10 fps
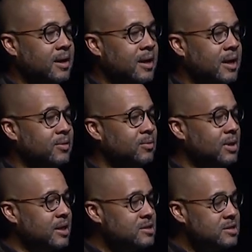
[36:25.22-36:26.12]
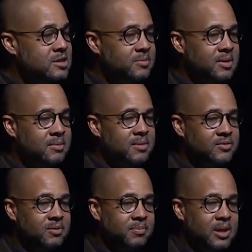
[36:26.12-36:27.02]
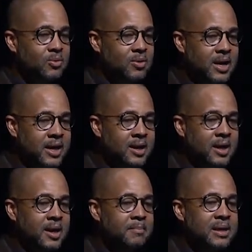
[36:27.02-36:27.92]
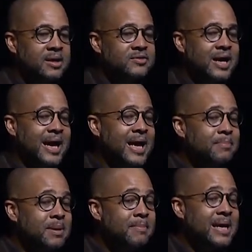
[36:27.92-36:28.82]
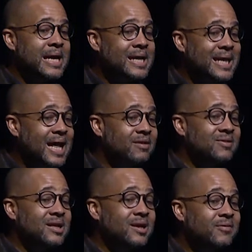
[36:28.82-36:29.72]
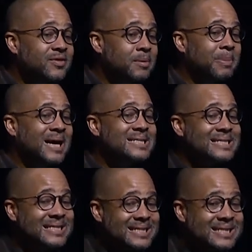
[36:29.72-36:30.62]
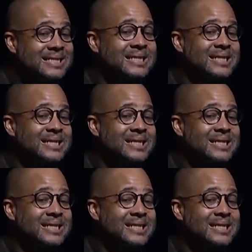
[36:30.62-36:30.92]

And the relationship didn't miss a beat. Why? Because I had been making a lot of love deposits.